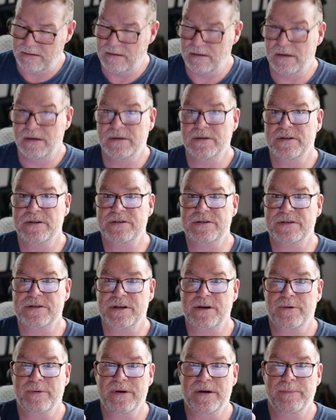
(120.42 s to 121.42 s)
This is a
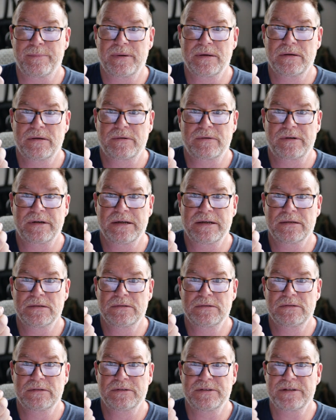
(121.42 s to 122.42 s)
grip, right?
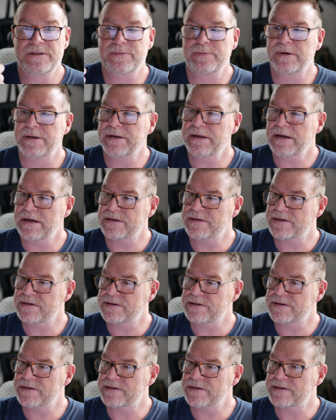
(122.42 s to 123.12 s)
This is really nice.